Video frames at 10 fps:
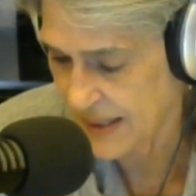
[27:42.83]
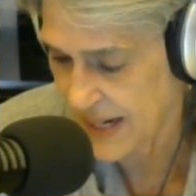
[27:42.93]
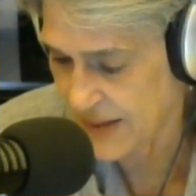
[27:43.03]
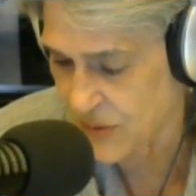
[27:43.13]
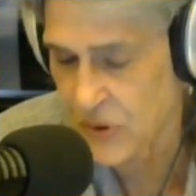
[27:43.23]

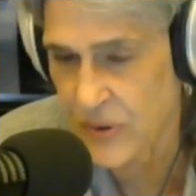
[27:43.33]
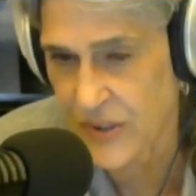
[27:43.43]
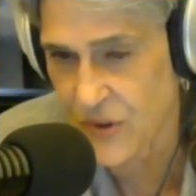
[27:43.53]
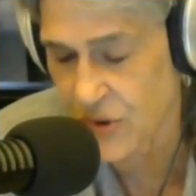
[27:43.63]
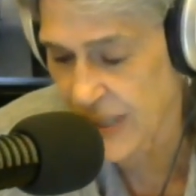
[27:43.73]
as Rudy
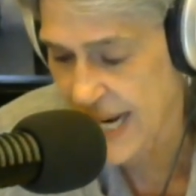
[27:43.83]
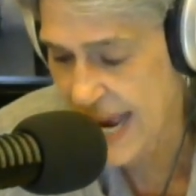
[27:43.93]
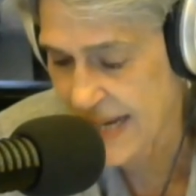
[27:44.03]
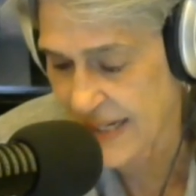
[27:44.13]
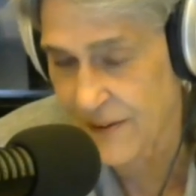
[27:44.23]

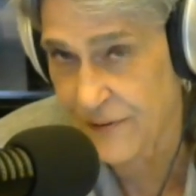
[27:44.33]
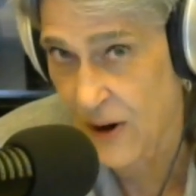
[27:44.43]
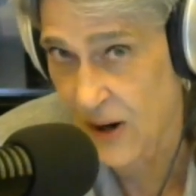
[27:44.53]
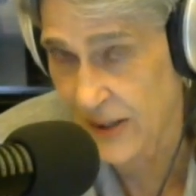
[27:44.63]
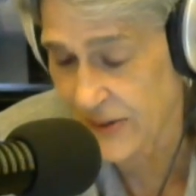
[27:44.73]
Giuliani
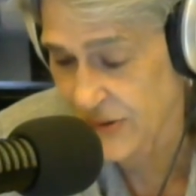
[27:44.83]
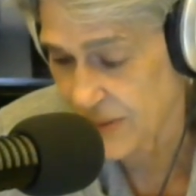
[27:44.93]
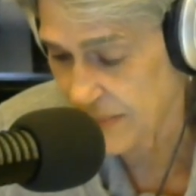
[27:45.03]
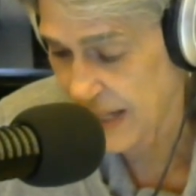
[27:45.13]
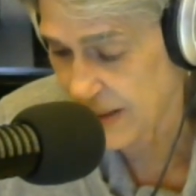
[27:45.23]
falls
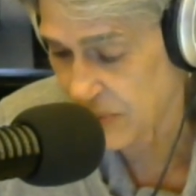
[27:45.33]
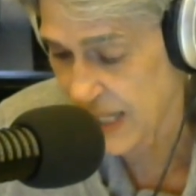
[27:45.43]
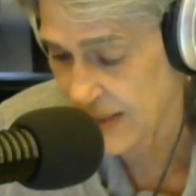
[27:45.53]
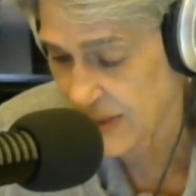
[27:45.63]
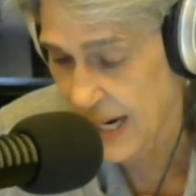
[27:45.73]
by the
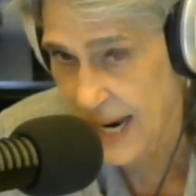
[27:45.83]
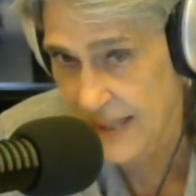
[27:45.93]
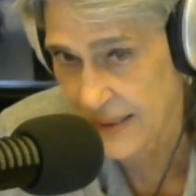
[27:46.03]
wayside,